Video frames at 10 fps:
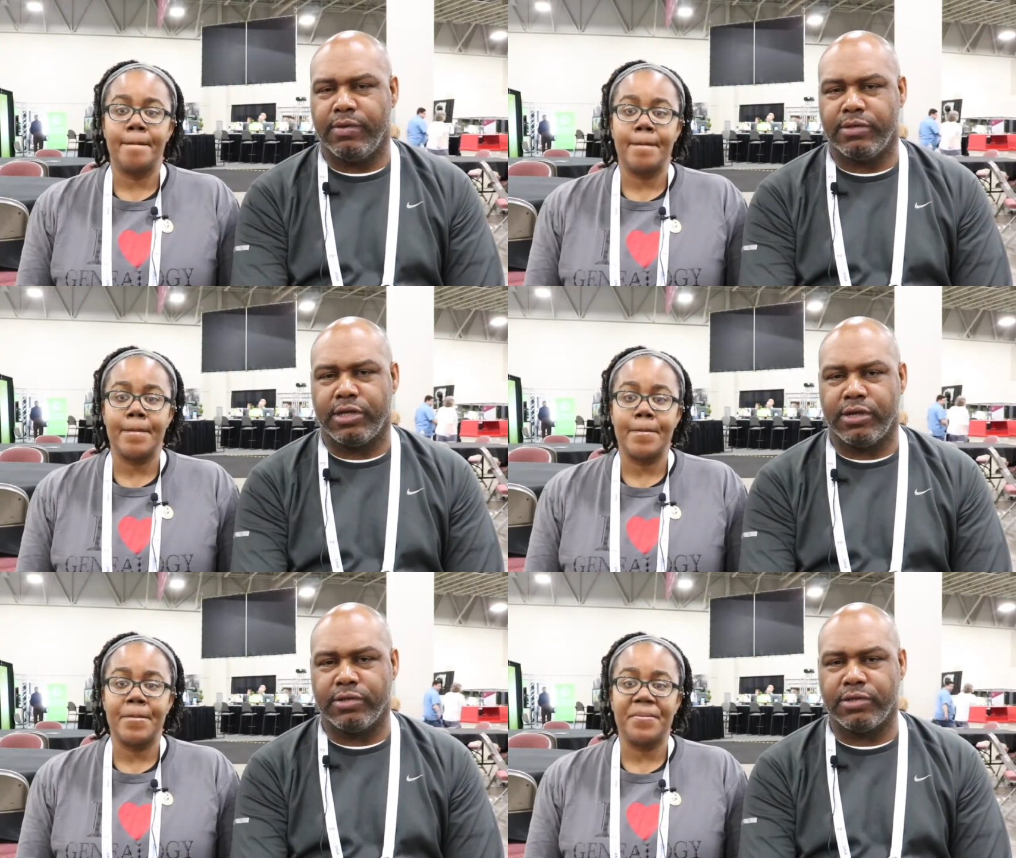Speaker 1: It
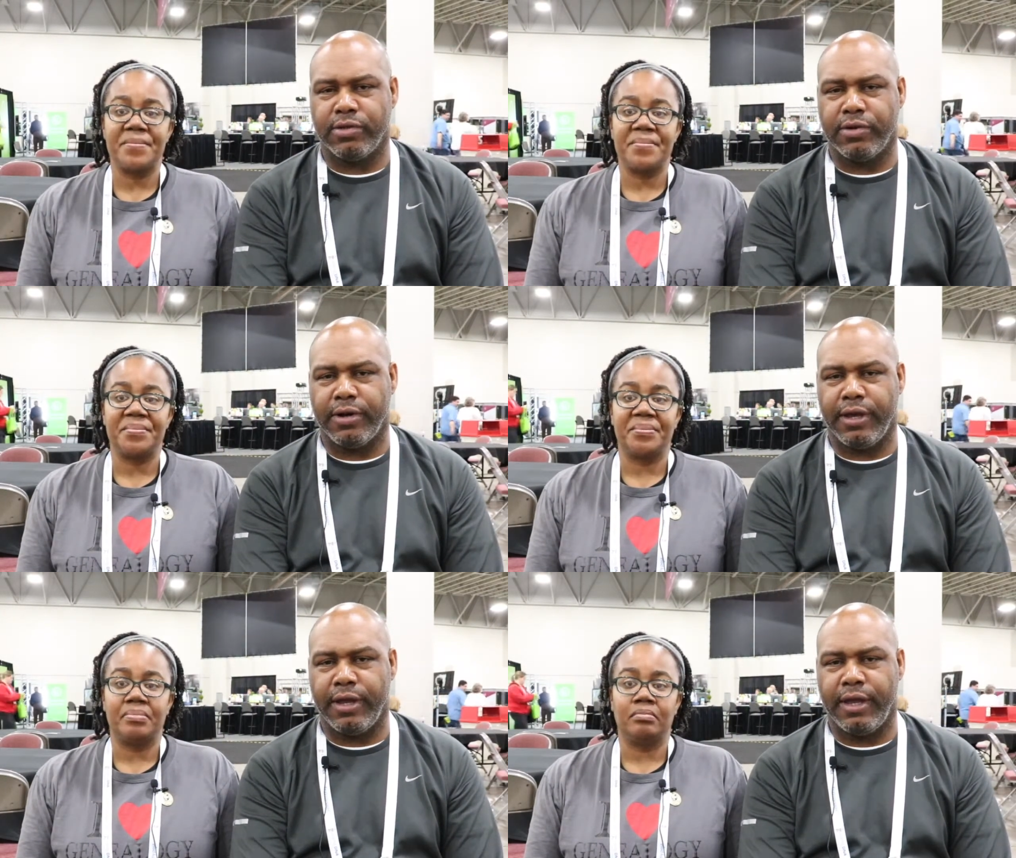was her
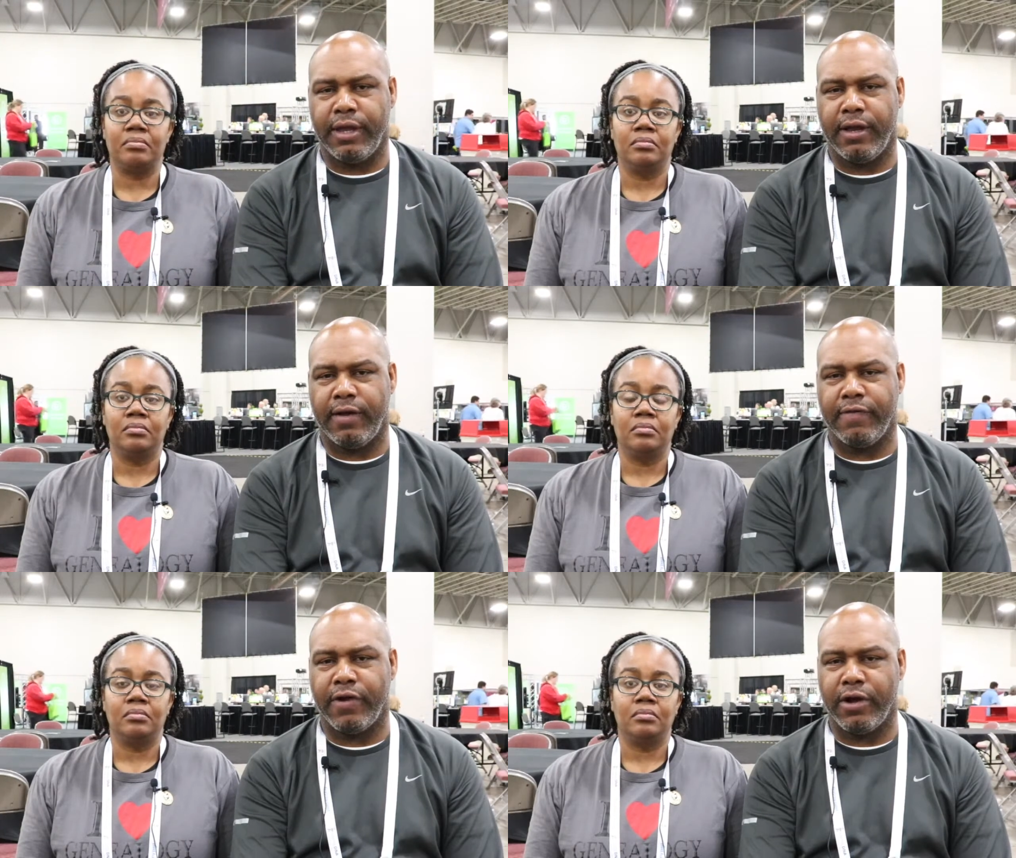story
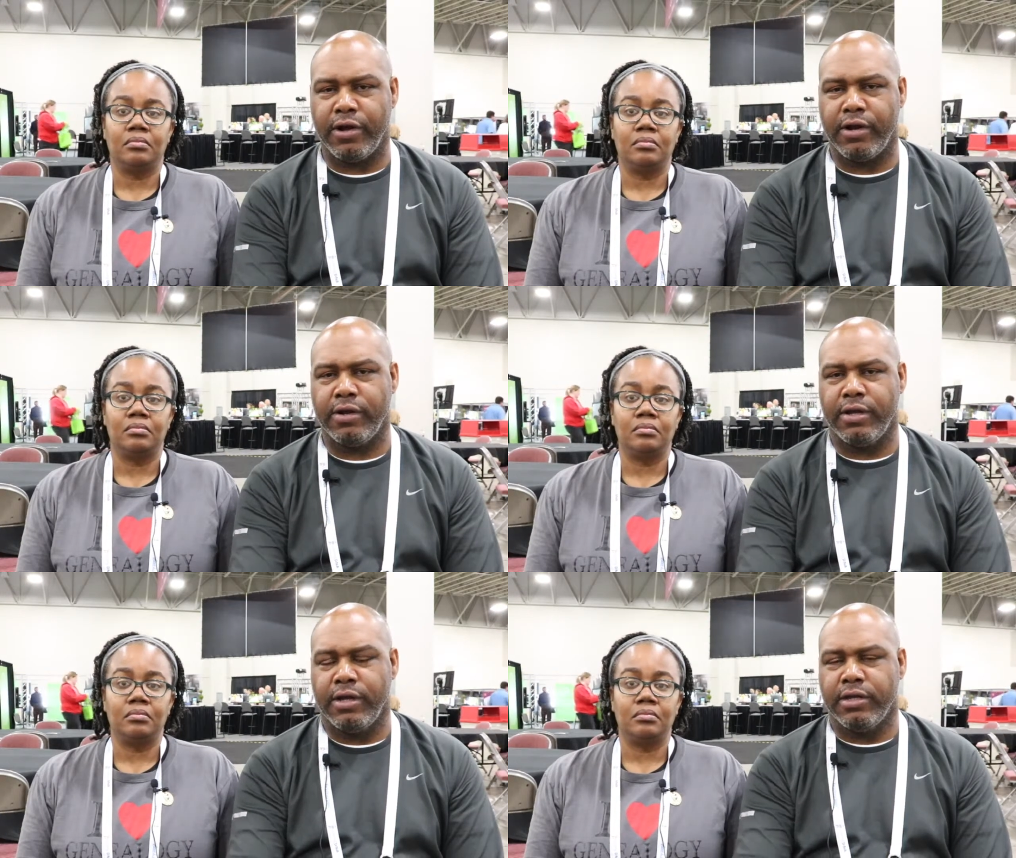of her